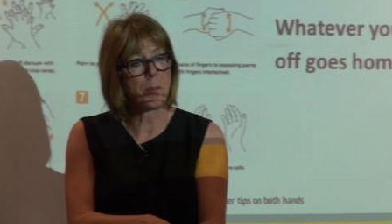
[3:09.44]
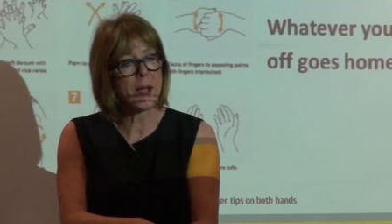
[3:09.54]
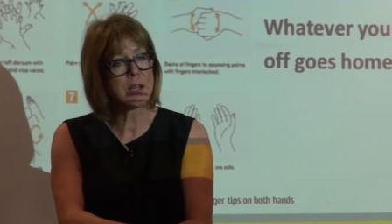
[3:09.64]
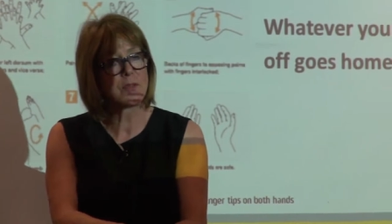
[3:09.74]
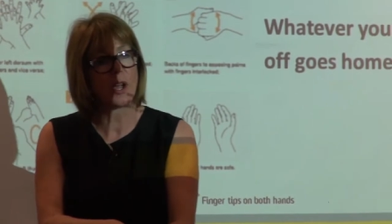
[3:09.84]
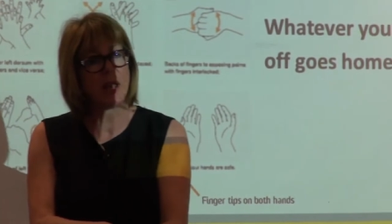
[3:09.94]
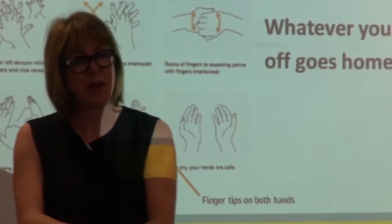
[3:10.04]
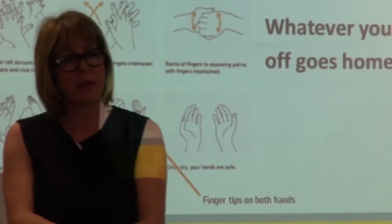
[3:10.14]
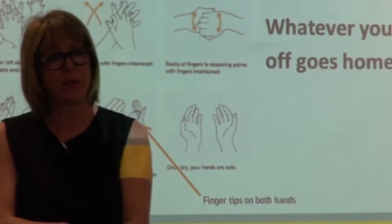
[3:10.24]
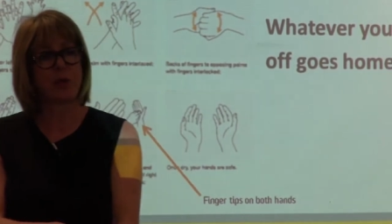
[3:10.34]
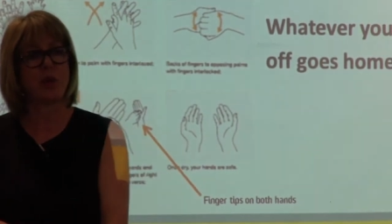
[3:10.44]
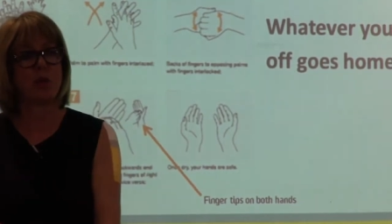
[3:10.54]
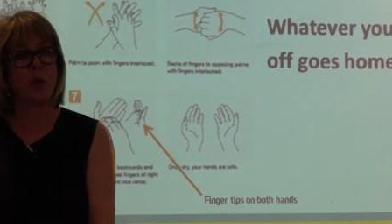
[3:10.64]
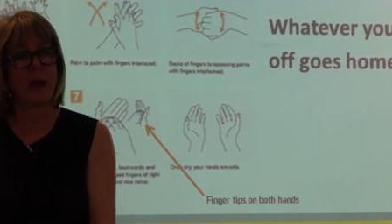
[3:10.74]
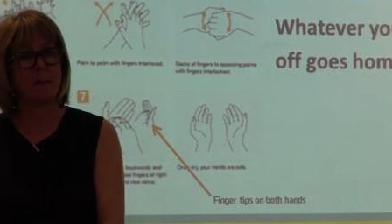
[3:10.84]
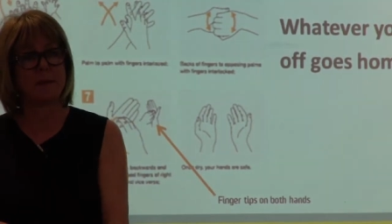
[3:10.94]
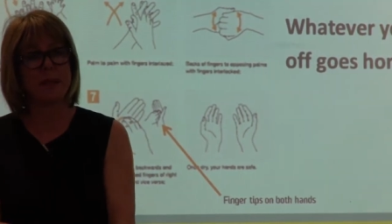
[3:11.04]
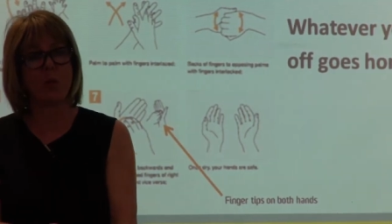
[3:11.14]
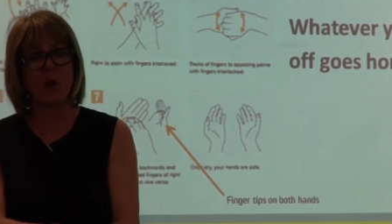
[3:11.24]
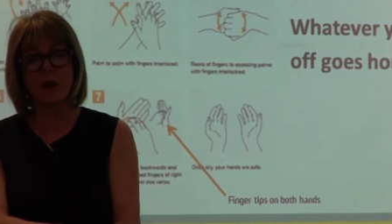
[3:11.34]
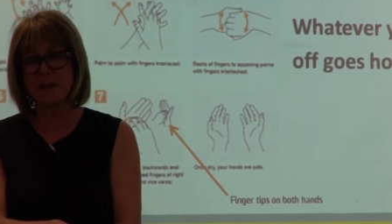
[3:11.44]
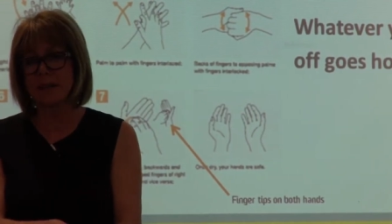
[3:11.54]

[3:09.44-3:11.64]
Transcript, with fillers: the back of your hand through your webs. Now what